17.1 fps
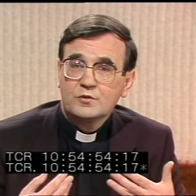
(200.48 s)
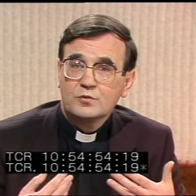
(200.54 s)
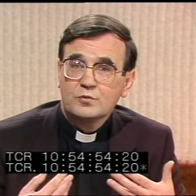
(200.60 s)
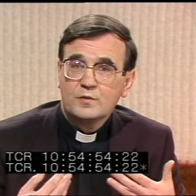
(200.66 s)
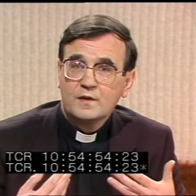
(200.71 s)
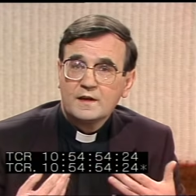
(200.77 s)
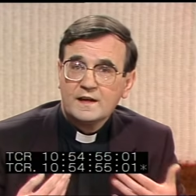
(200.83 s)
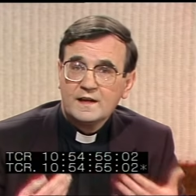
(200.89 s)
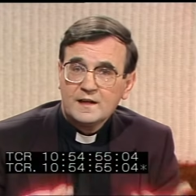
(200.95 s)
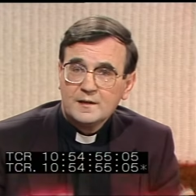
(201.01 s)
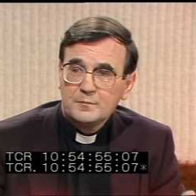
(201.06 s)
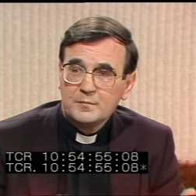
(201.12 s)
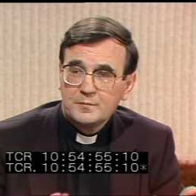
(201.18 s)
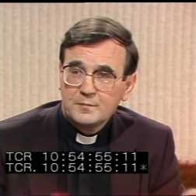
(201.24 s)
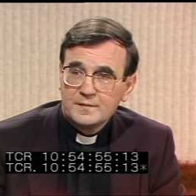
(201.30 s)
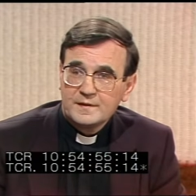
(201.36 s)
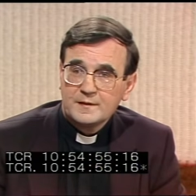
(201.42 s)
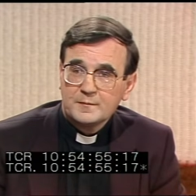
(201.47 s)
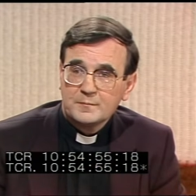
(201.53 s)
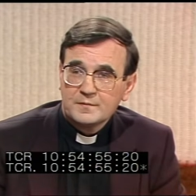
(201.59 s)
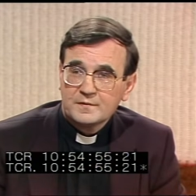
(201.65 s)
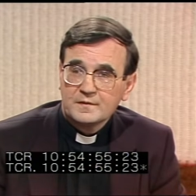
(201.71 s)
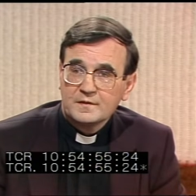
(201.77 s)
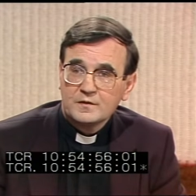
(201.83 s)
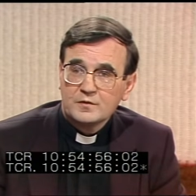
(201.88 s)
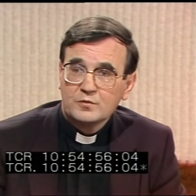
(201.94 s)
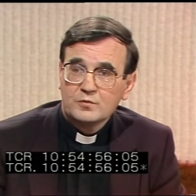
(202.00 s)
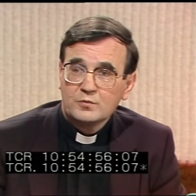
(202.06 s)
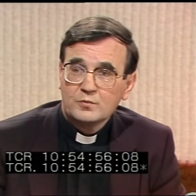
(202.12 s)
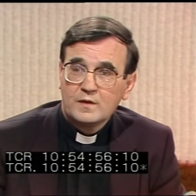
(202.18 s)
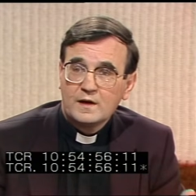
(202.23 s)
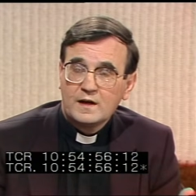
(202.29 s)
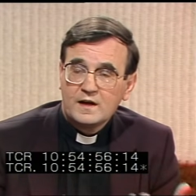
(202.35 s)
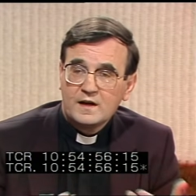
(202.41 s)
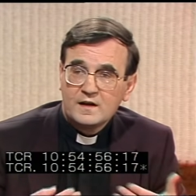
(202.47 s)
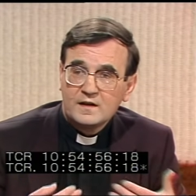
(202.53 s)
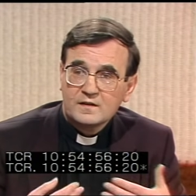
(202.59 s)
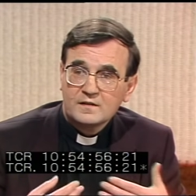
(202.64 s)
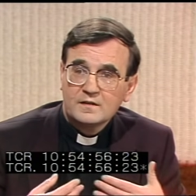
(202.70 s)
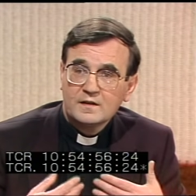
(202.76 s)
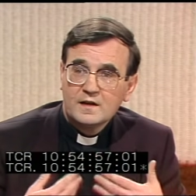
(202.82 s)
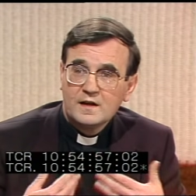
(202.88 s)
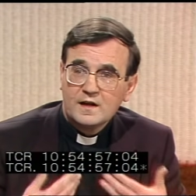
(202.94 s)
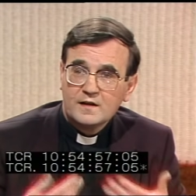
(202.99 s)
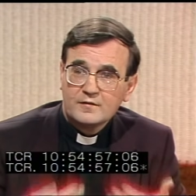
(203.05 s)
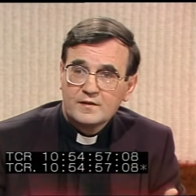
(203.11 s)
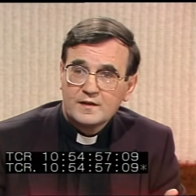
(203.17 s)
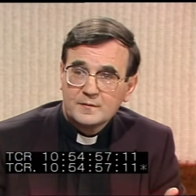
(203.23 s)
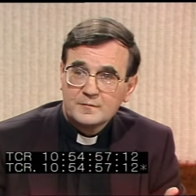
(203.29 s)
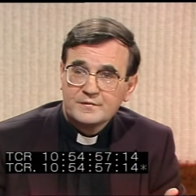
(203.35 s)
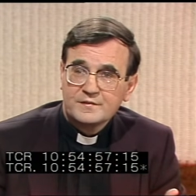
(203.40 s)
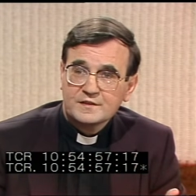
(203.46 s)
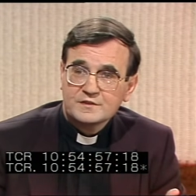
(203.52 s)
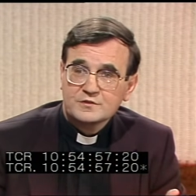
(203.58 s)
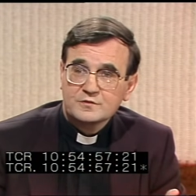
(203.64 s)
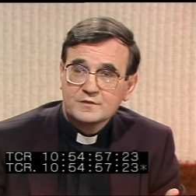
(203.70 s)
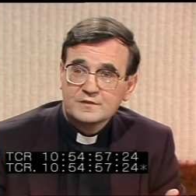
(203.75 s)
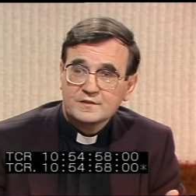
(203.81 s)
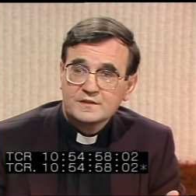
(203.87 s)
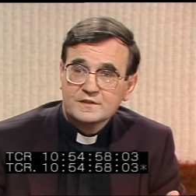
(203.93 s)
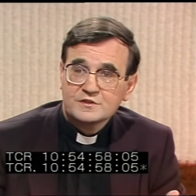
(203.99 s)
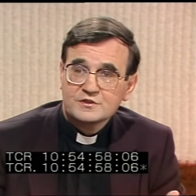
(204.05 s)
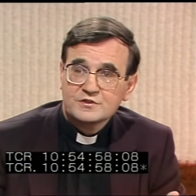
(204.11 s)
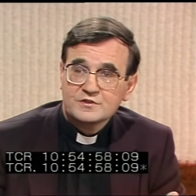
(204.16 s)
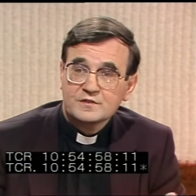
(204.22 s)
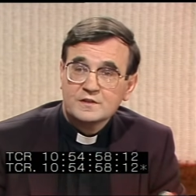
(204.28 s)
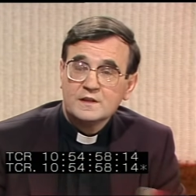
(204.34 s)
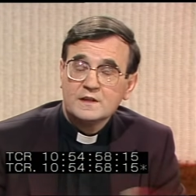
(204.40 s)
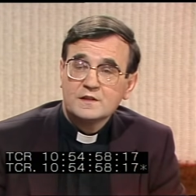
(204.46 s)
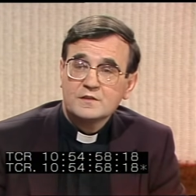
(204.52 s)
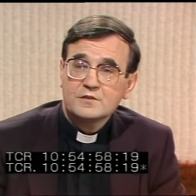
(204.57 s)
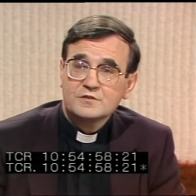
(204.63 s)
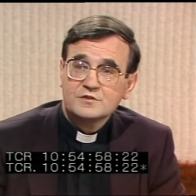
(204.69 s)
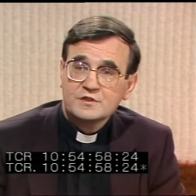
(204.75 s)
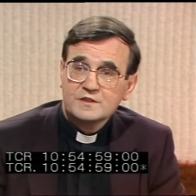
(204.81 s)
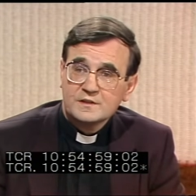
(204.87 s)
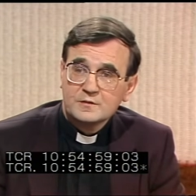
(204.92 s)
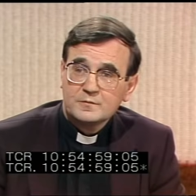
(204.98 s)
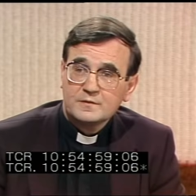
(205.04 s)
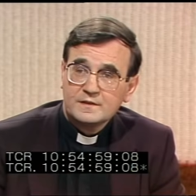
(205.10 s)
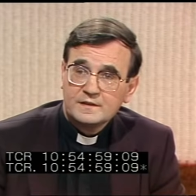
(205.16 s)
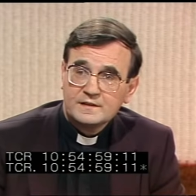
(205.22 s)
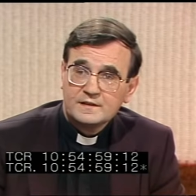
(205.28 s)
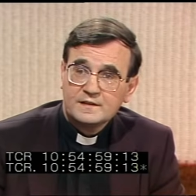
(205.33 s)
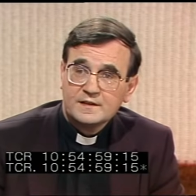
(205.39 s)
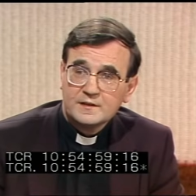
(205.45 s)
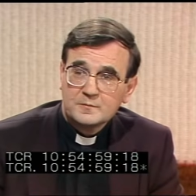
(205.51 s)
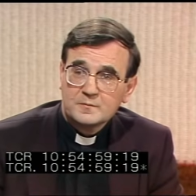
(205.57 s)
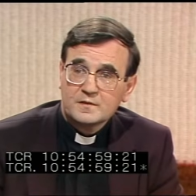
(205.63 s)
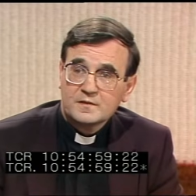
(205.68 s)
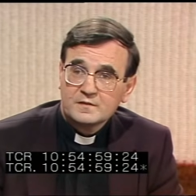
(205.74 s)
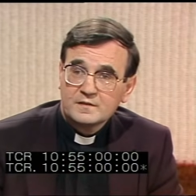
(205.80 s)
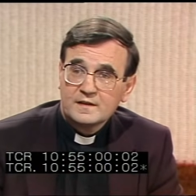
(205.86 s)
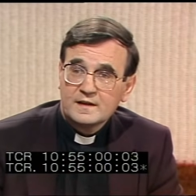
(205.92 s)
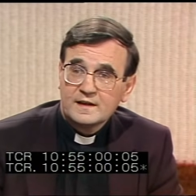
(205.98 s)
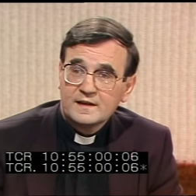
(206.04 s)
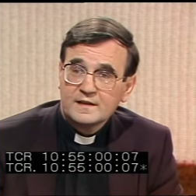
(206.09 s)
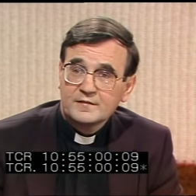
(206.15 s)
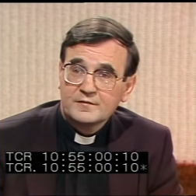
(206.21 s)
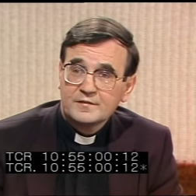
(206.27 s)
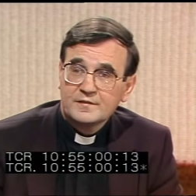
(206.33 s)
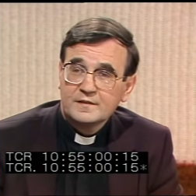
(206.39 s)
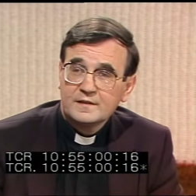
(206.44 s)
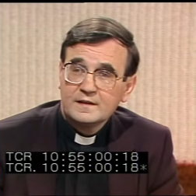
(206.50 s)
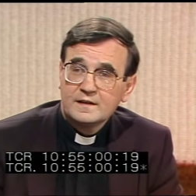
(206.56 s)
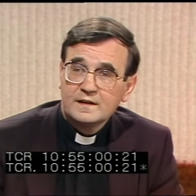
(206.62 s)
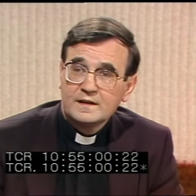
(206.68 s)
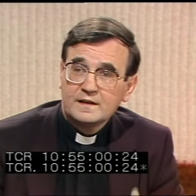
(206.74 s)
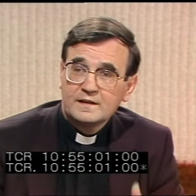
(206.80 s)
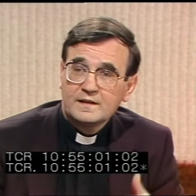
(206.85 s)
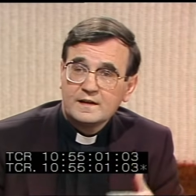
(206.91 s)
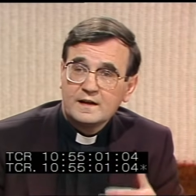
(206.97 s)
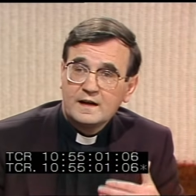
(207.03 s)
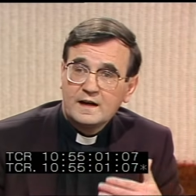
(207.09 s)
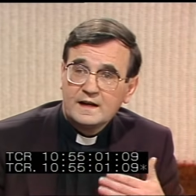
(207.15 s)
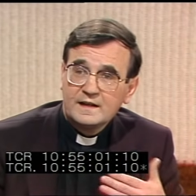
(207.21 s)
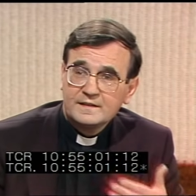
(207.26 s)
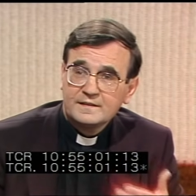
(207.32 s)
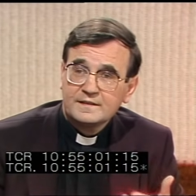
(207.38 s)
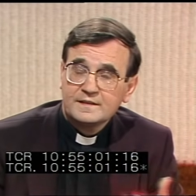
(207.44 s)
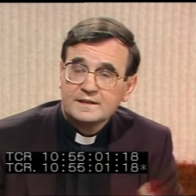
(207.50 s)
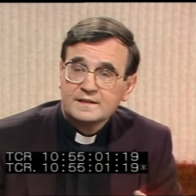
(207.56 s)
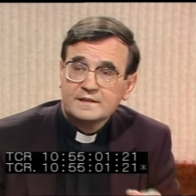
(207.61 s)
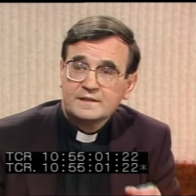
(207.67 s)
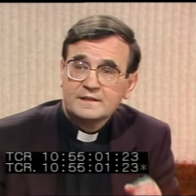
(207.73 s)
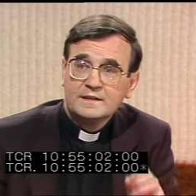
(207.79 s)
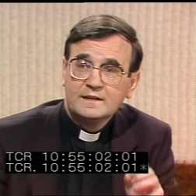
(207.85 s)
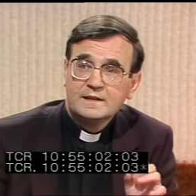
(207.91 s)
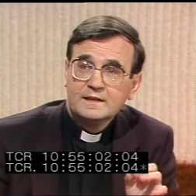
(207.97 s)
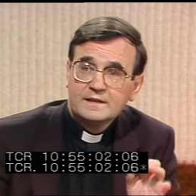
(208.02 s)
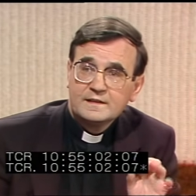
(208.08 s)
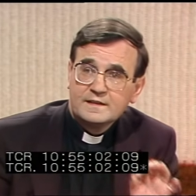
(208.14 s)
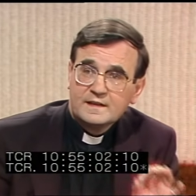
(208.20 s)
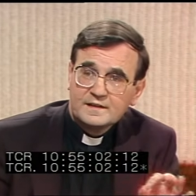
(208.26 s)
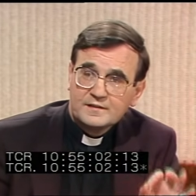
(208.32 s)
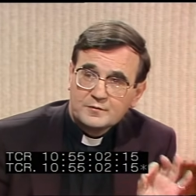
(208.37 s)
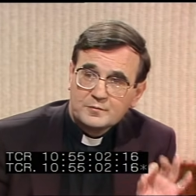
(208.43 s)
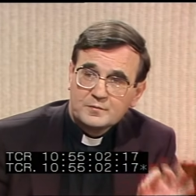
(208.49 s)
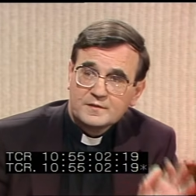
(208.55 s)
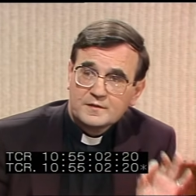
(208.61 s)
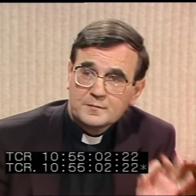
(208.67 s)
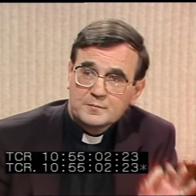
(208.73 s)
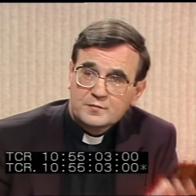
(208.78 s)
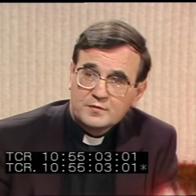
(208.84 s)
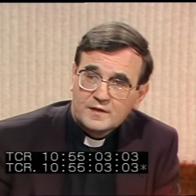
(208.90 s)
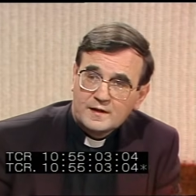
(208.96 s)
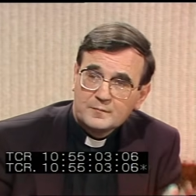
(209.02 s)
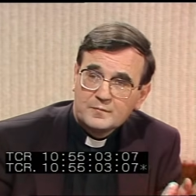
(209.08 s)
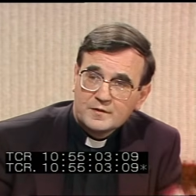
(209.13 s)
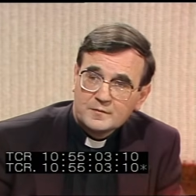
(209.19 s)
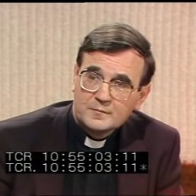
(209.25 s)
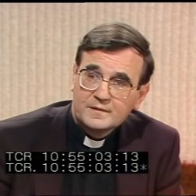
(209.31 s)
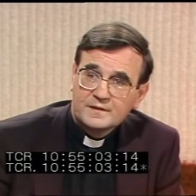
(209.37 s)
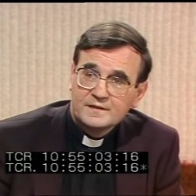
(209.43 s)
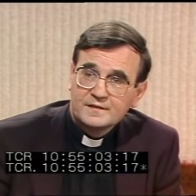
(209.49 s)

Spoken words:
to help people who are of a homosexual condition to genuinely lead moral lives. And I think that's where the problem